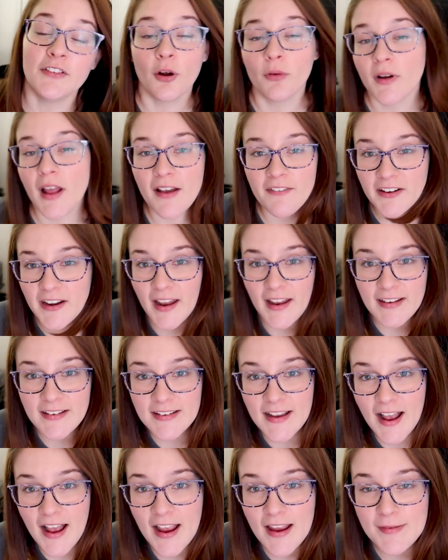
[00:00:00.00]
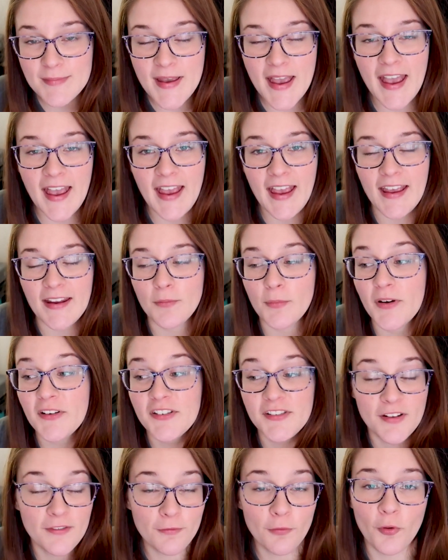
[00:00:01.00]
don't have an end time, and which
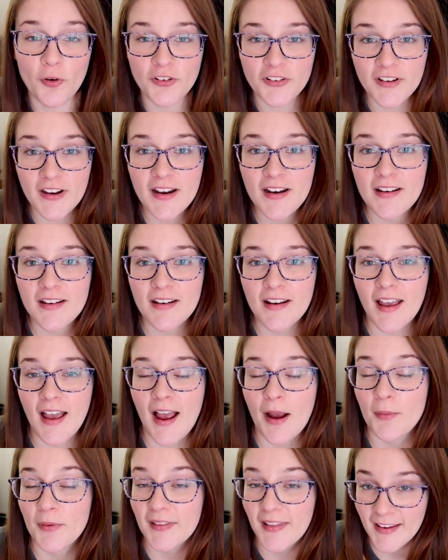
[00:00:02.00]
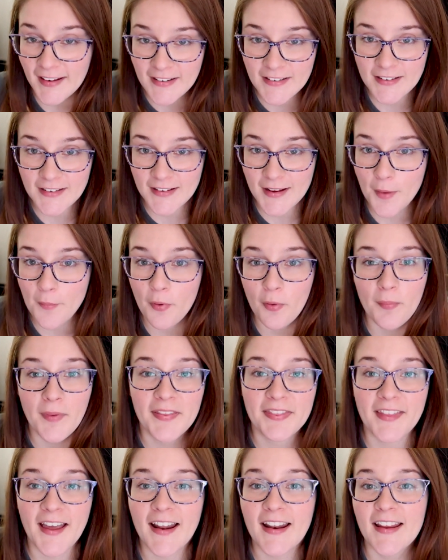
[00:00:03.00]
is unfortunate. I would like to
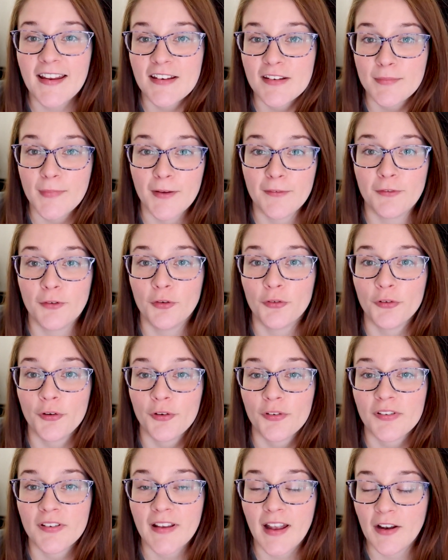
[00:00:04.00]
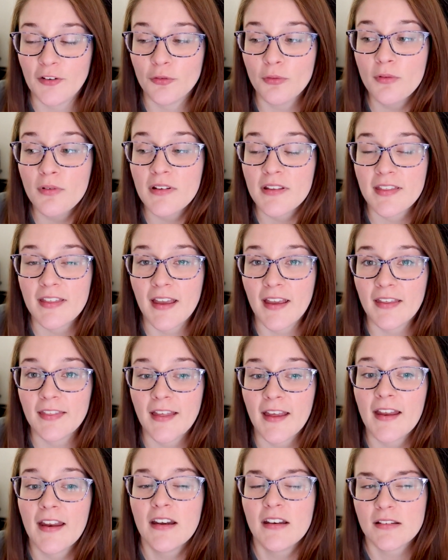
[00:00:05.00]
implement that into my future schedule. I think
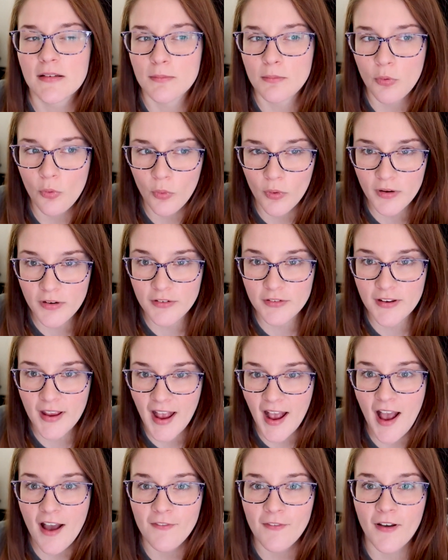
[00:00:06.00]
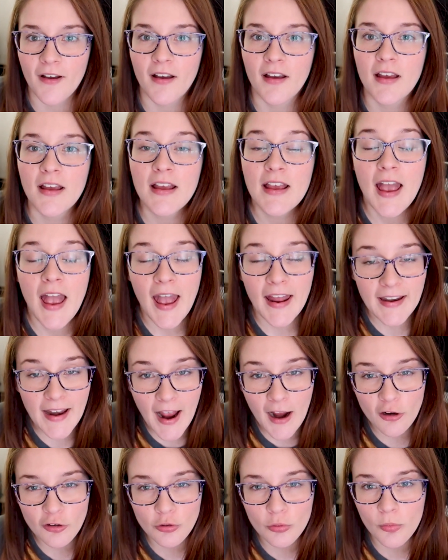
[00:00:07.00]
that it is important to have an
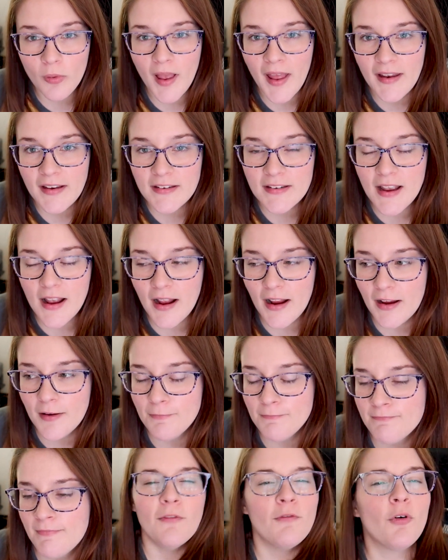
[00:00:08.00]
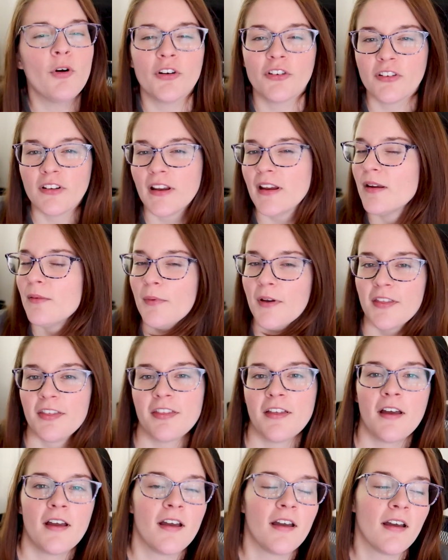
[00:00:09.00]
actual end time. Unfortunately, with
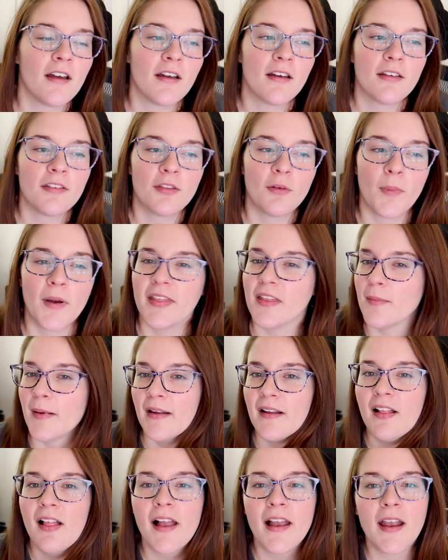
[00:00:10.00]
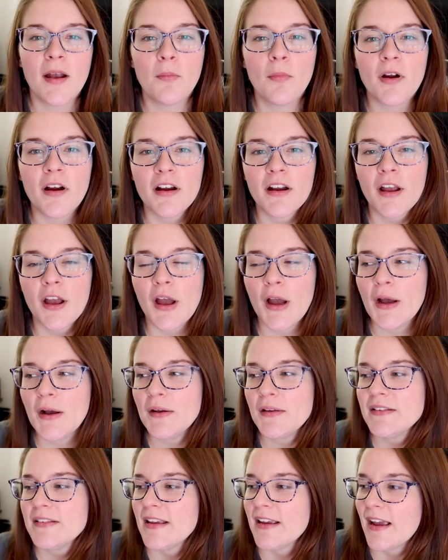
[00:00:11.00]
the way that my client work
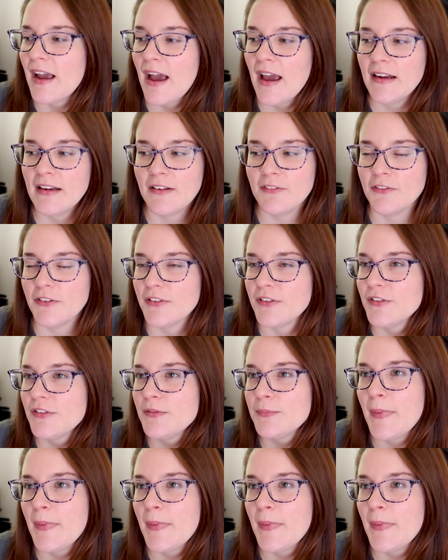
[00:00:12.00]
goes, it kind of just